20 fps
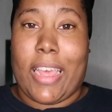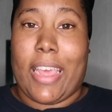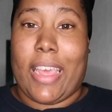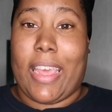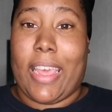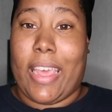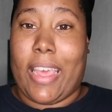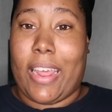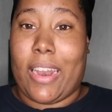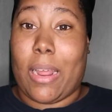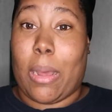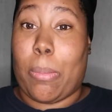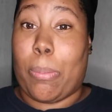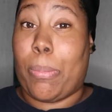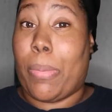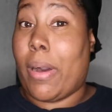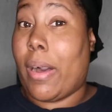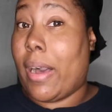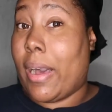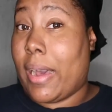and
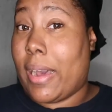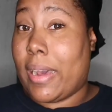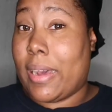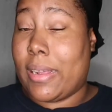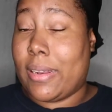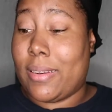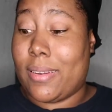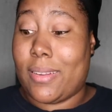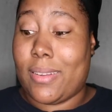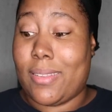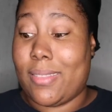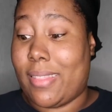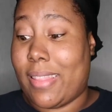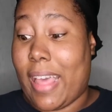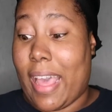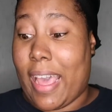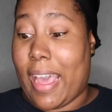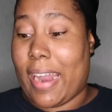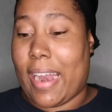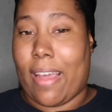upon
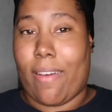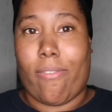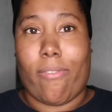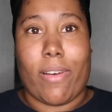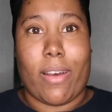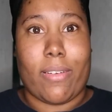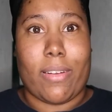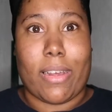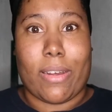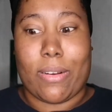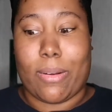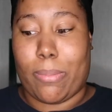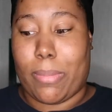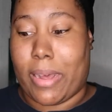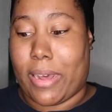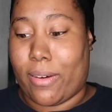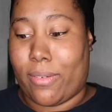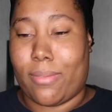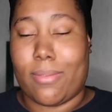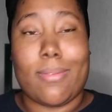that I found out
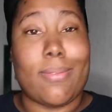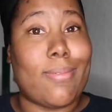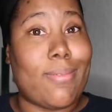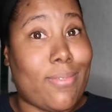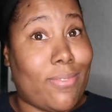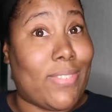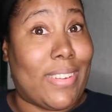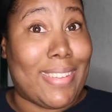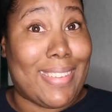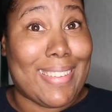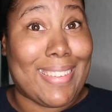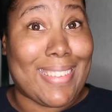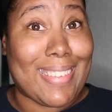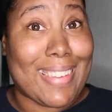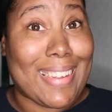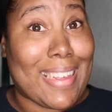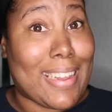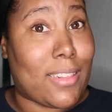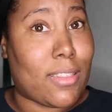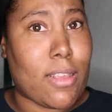about Fenty
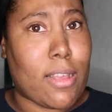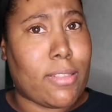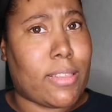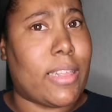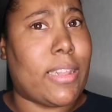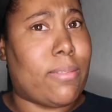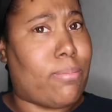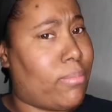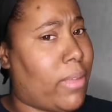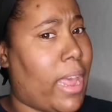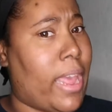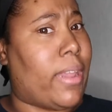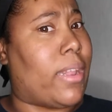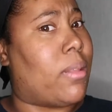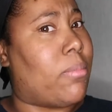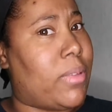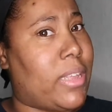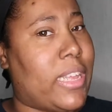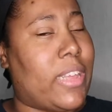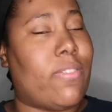Skin, so I said, hey,
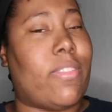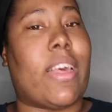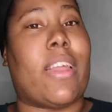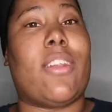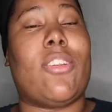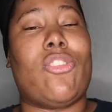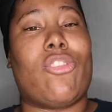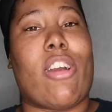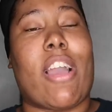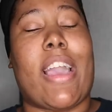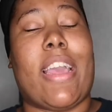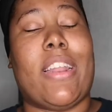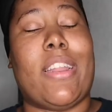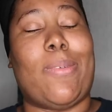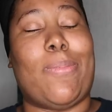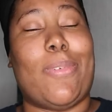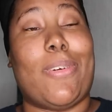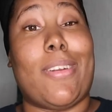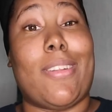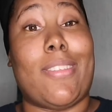let me give that a try, and then
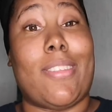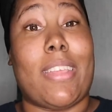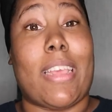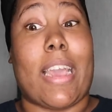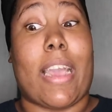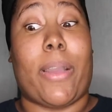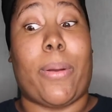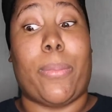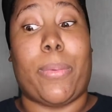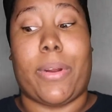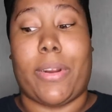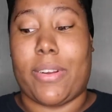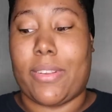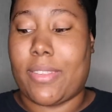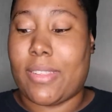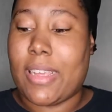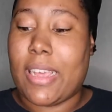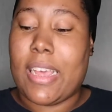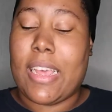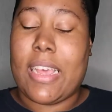we're going to see how it works.